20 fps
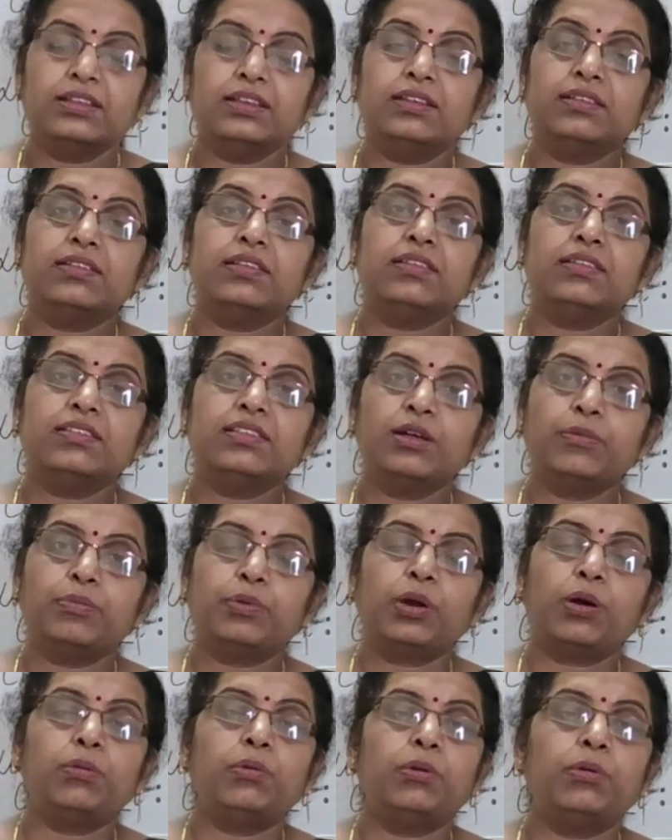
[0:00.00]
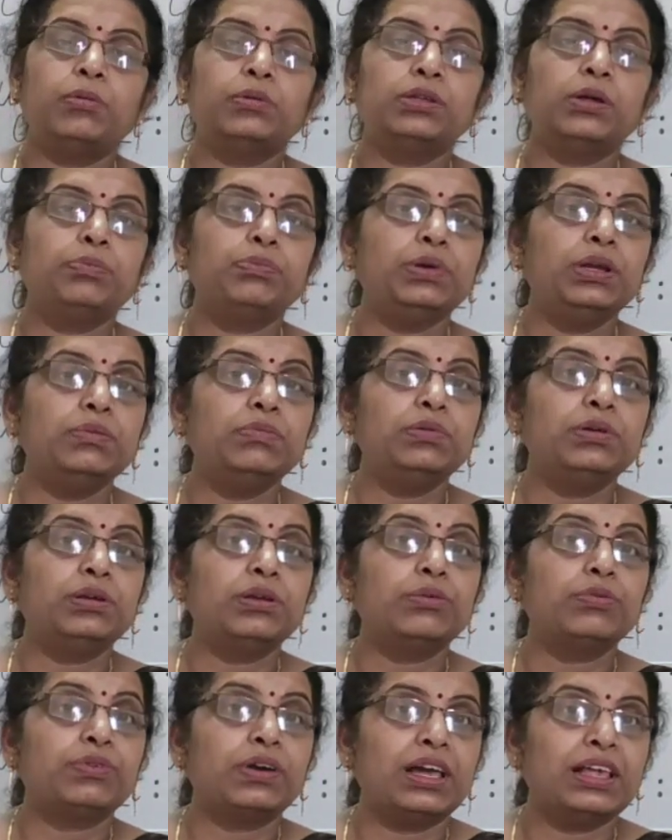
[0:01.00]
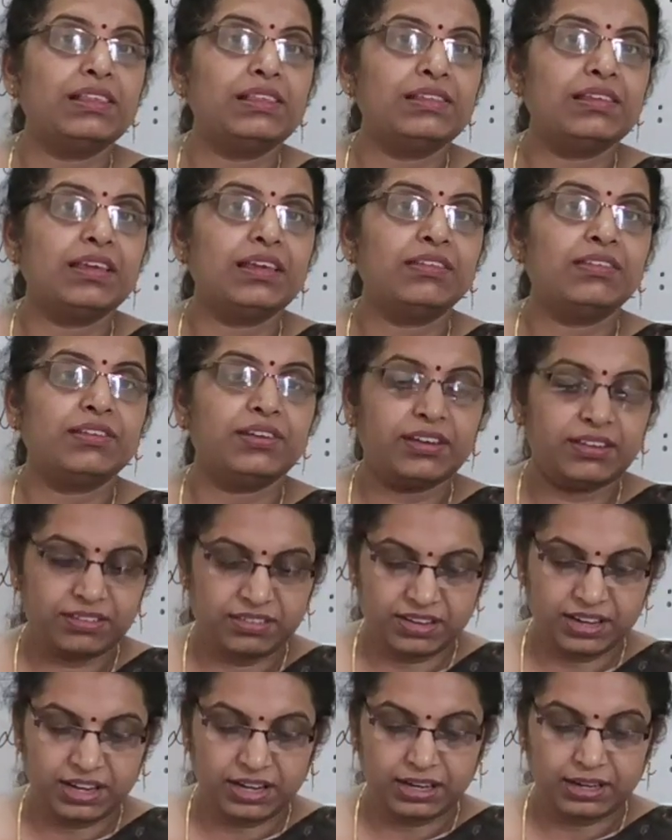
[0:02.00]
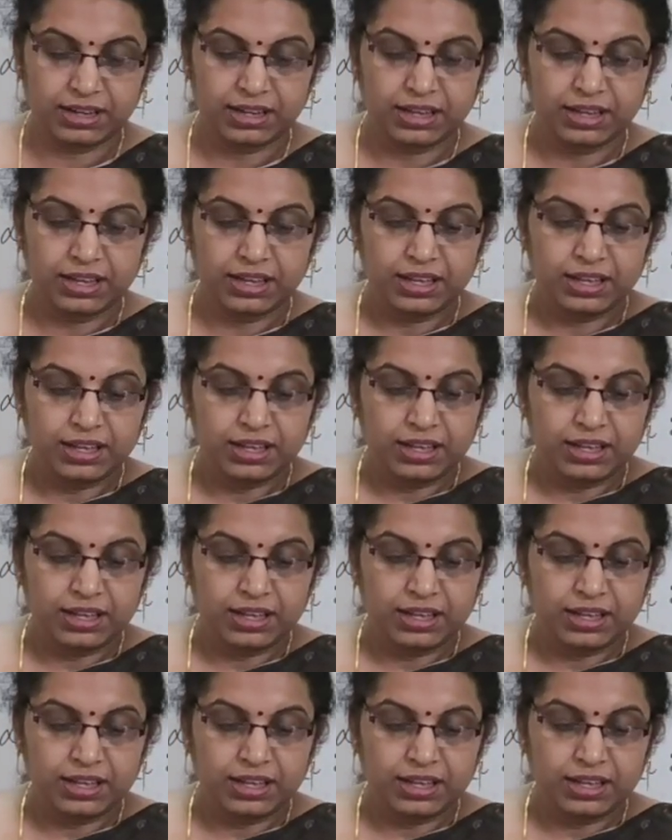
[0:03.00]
This is the problem of the people of Alsace district.